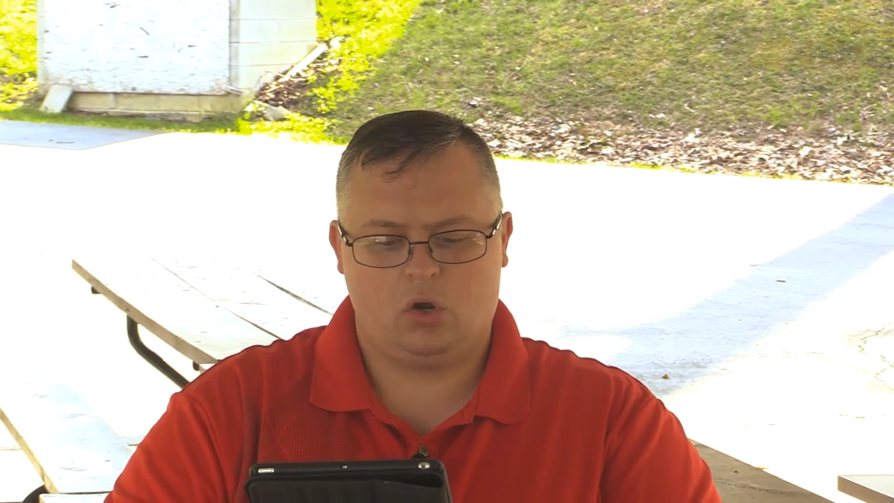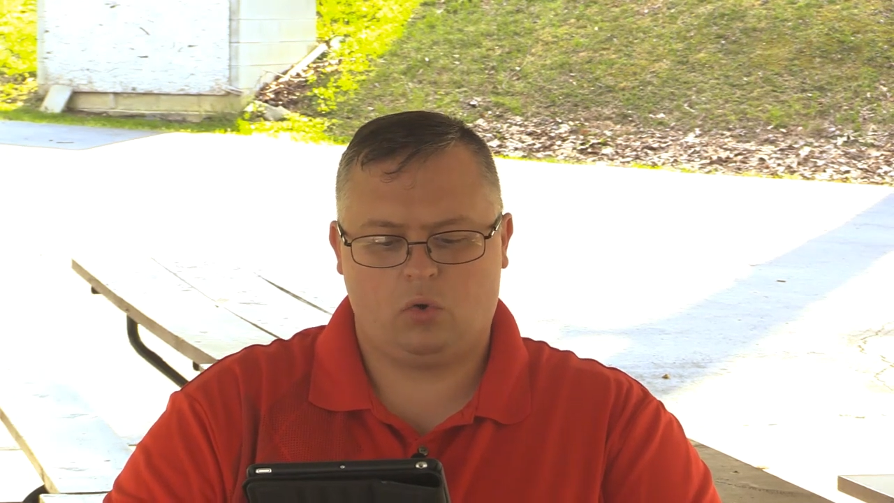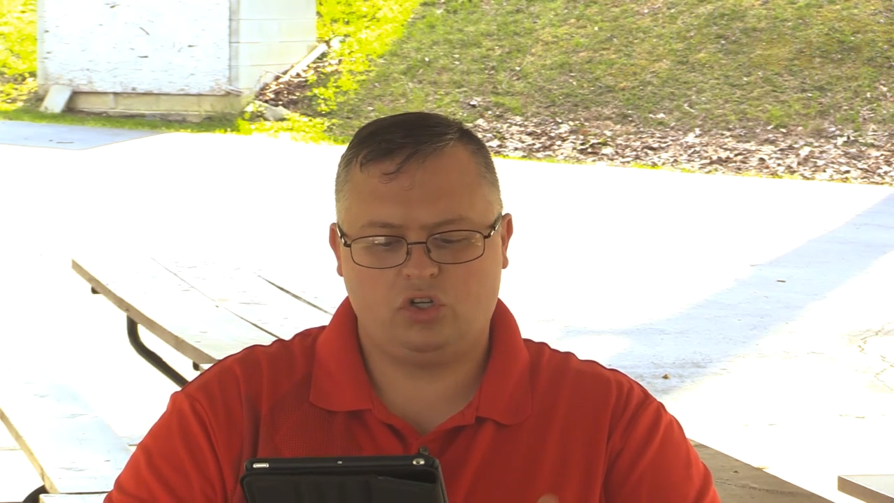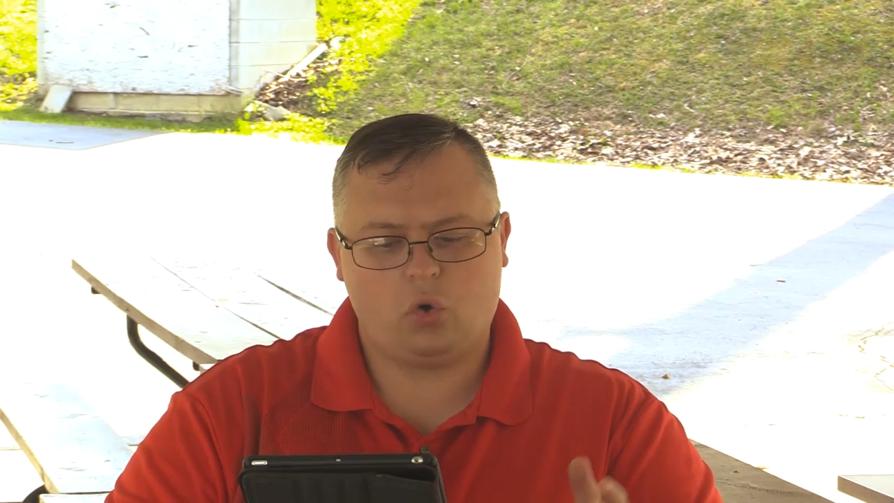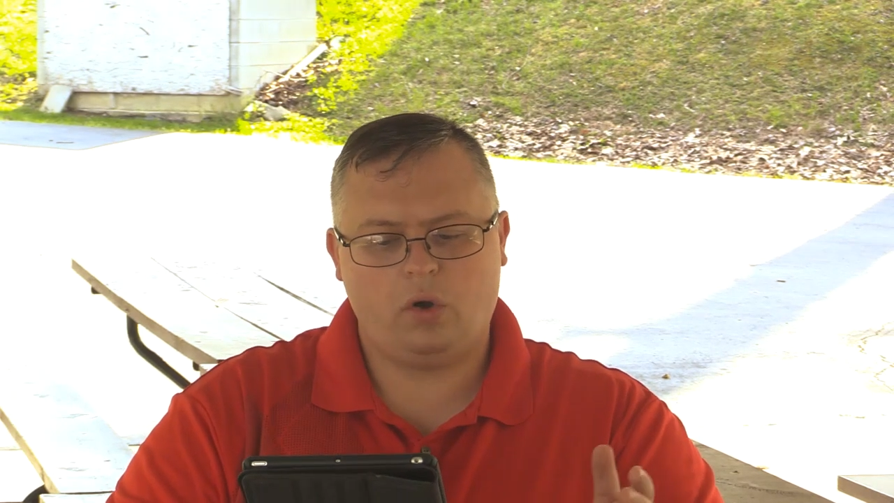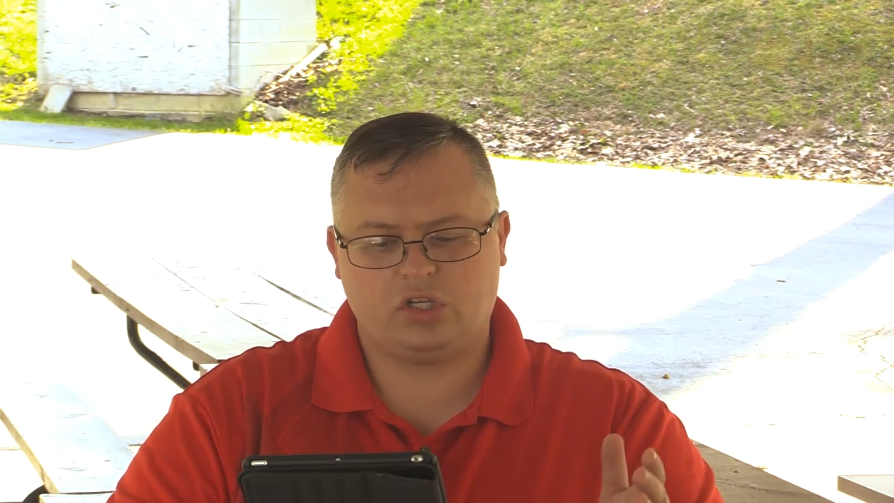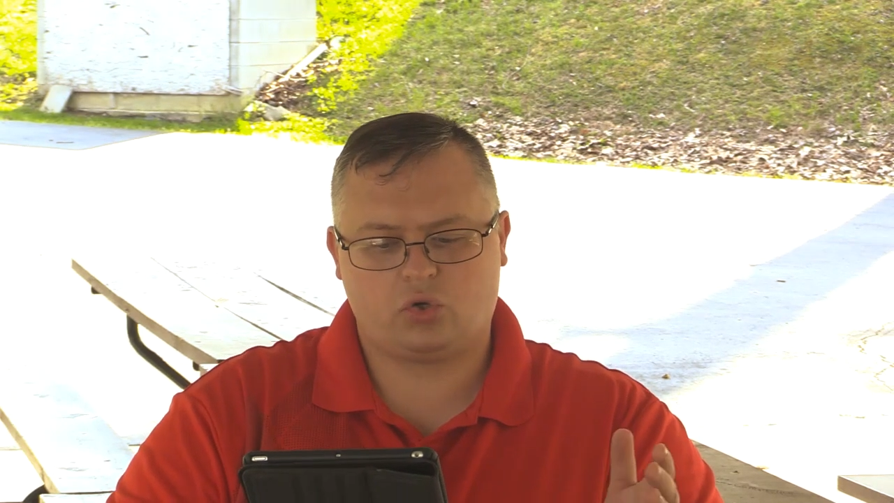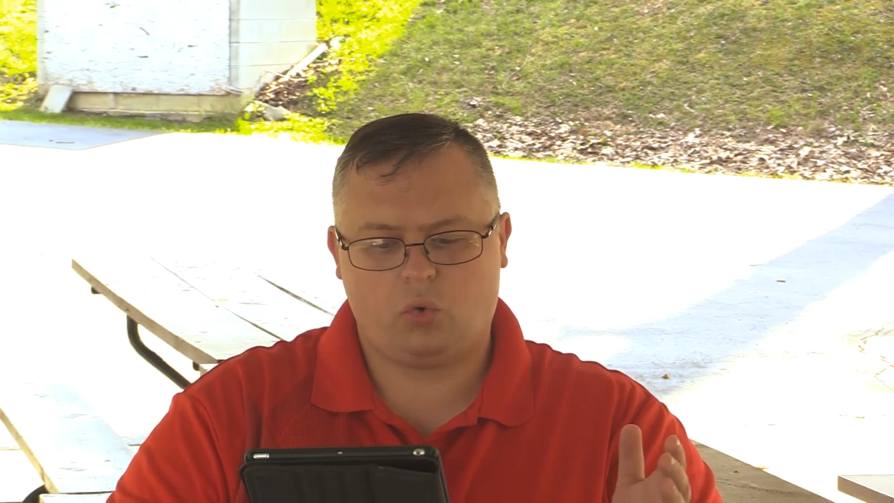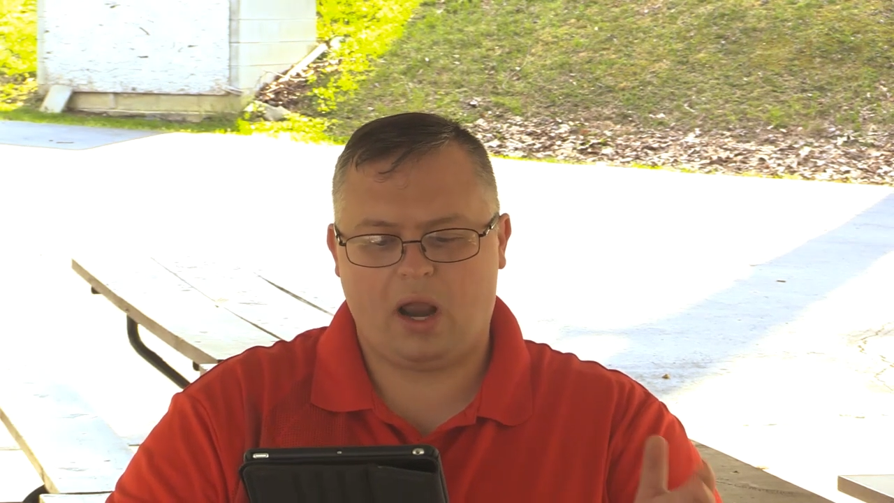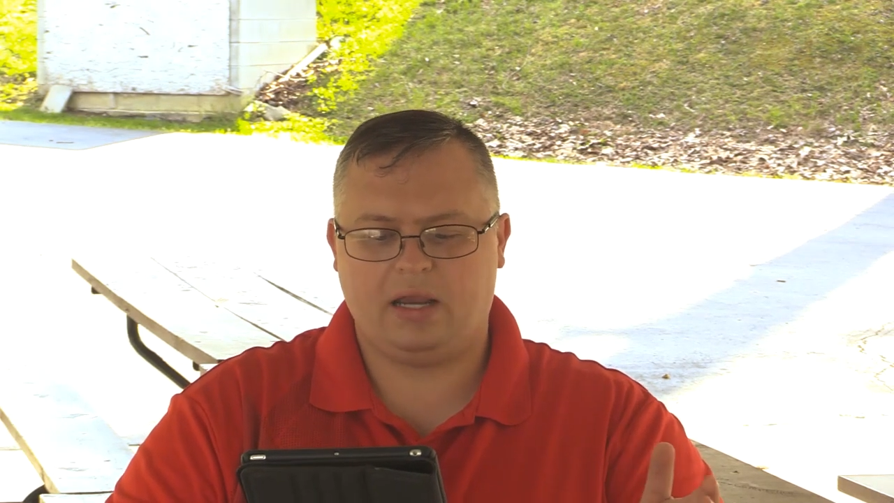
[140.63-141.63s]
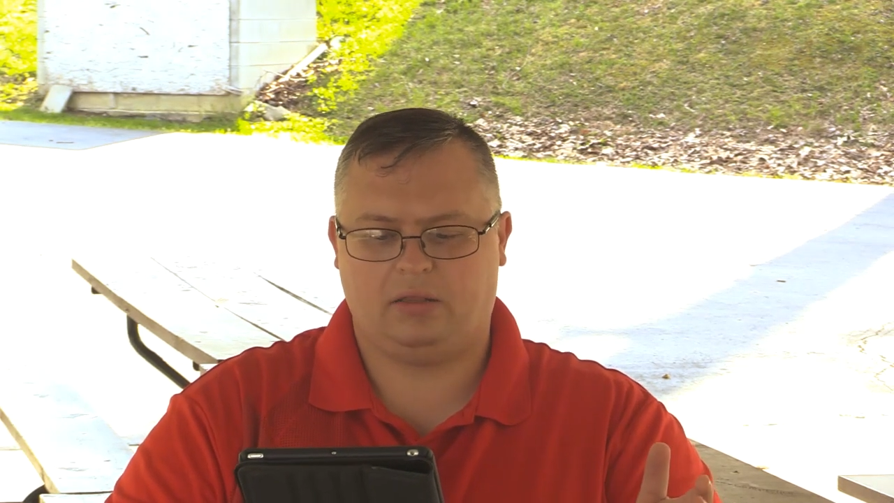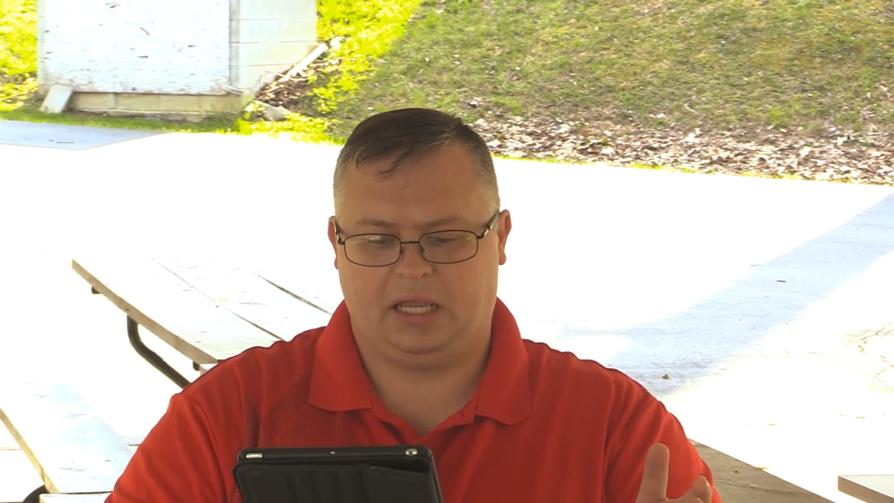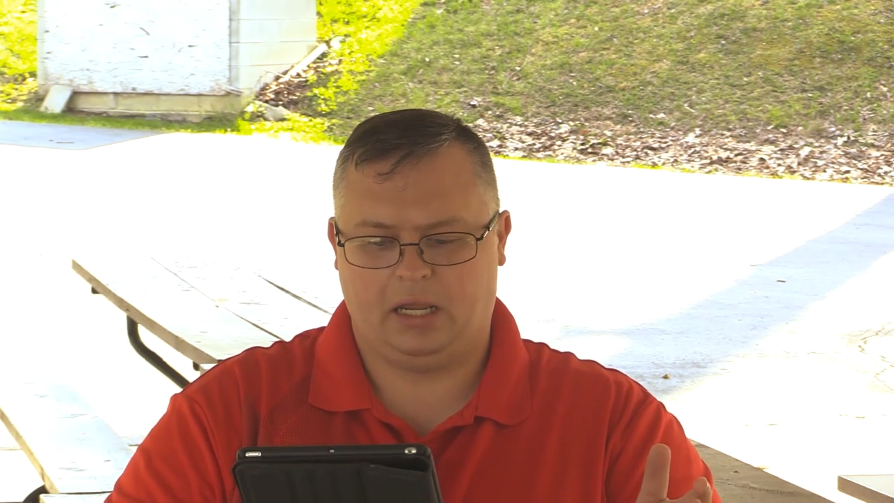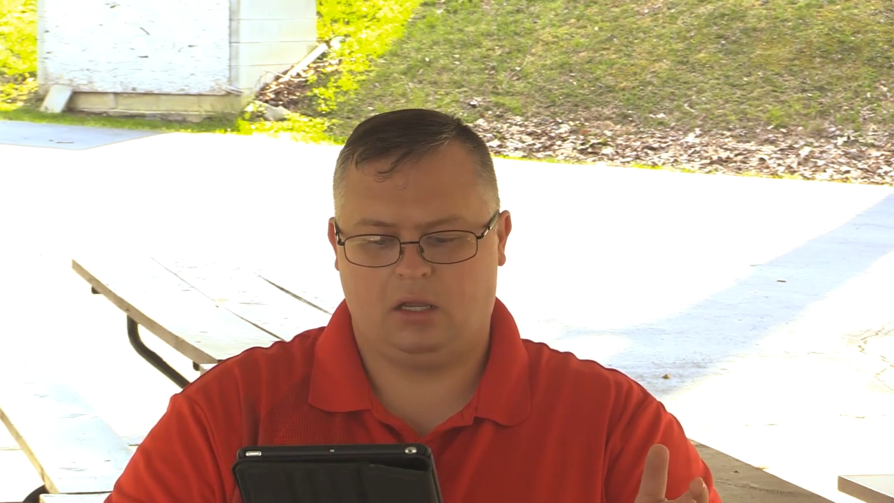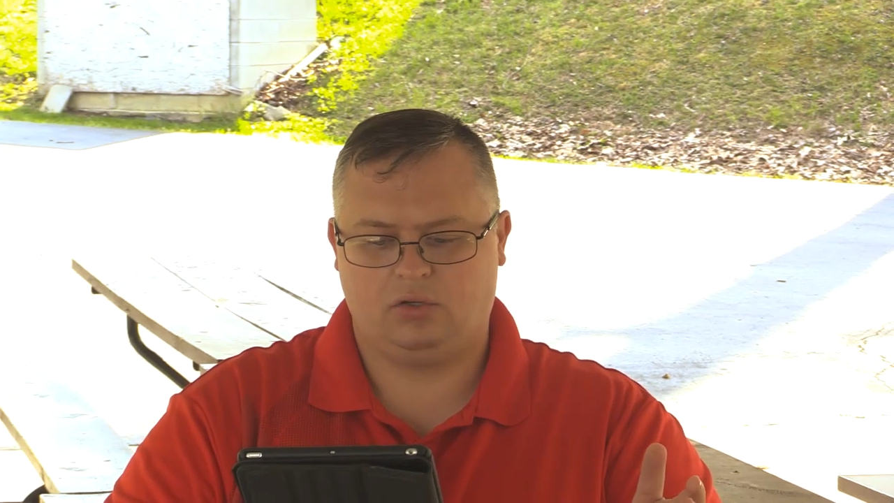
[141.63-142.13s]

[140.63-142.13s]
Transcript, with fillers: Rejoice greatly,